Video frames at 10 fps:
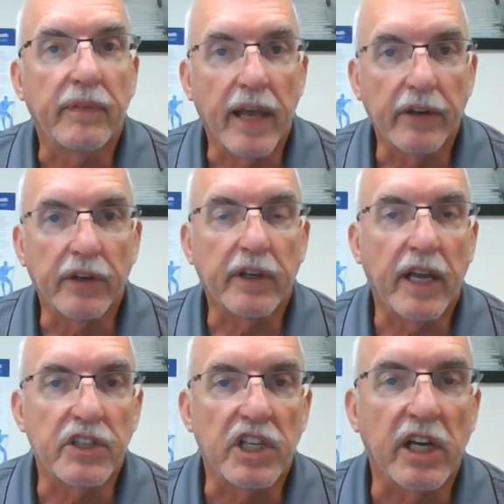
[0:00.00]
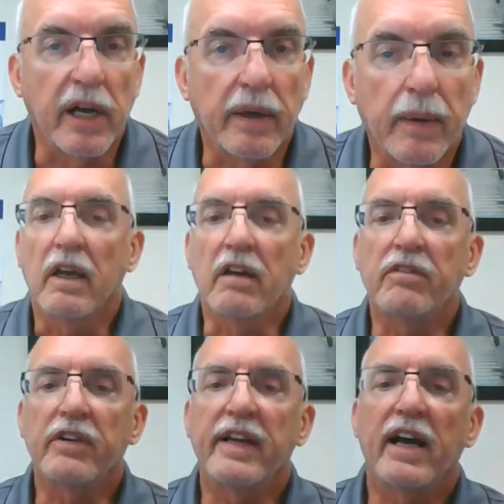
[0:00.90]
Now you're catching on.
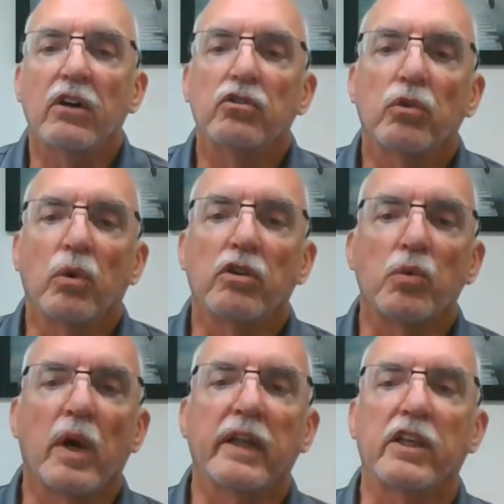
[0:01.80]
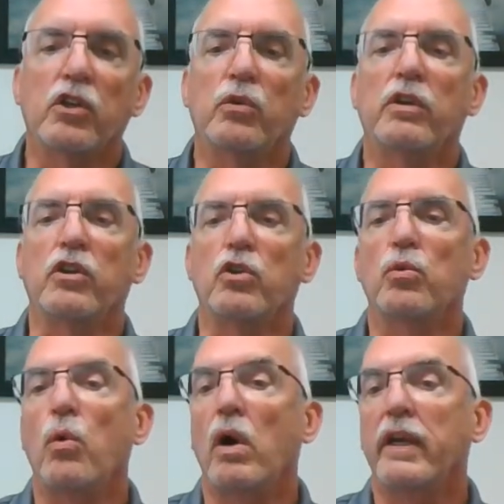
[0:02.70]
Every house or dwelling unit you
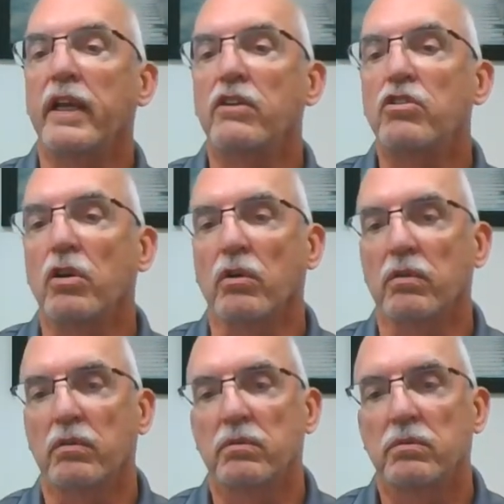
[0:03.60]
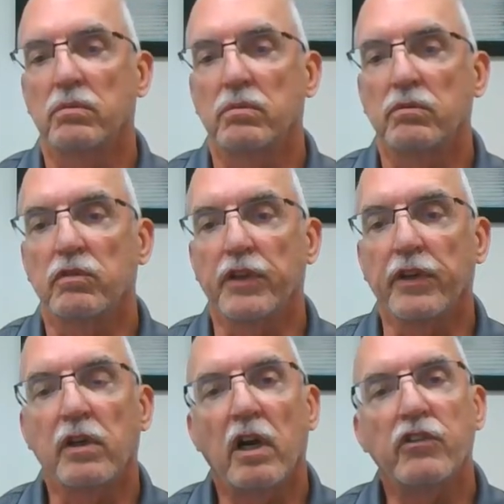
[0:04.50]
walk into for your
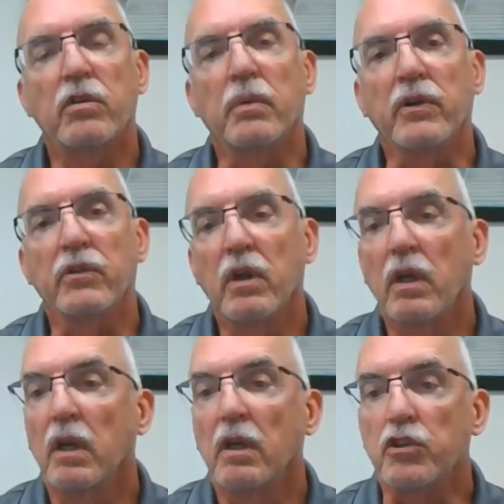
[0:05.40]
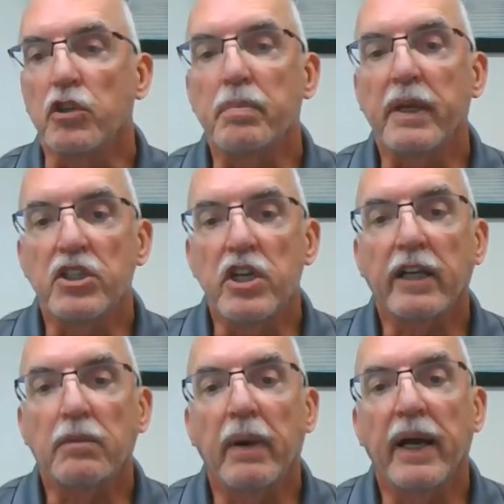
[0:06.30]
customers should be
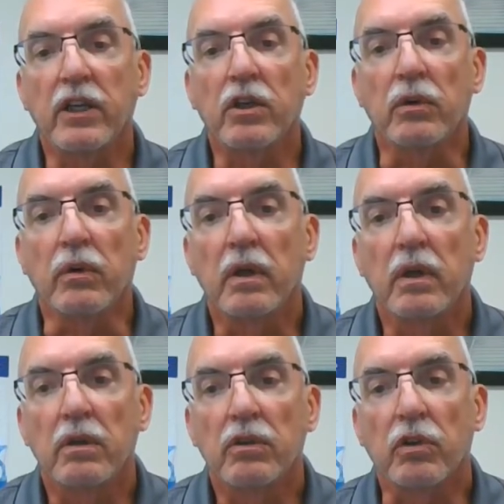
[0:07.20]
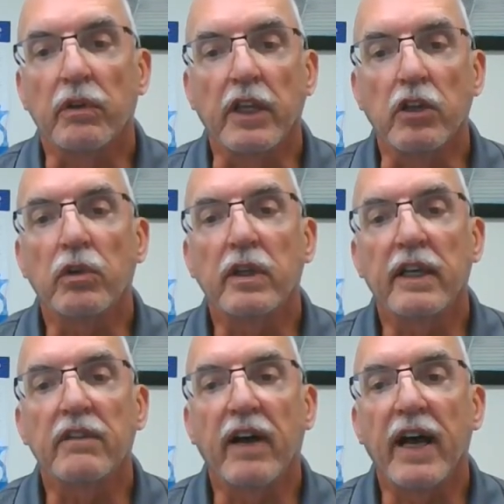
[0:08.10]
checked by you so that you can
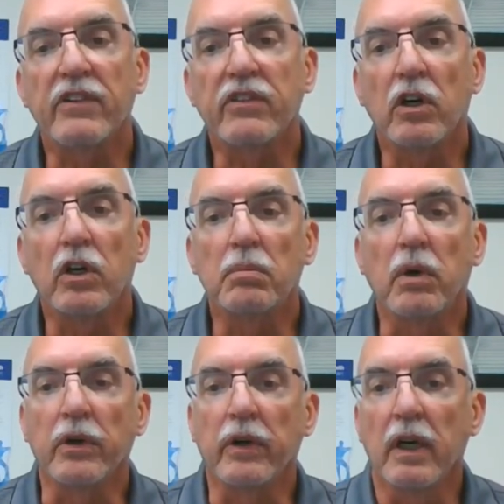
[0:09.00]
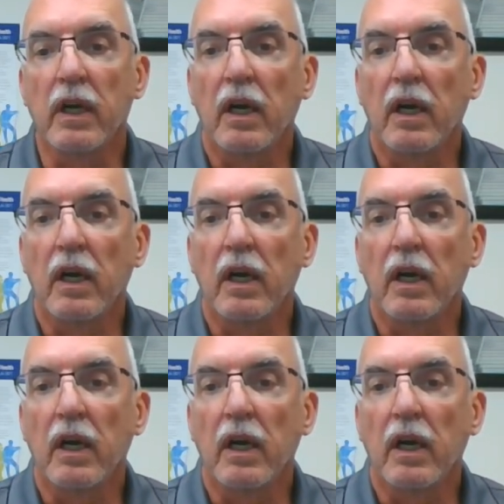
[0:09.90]
advise the homeowner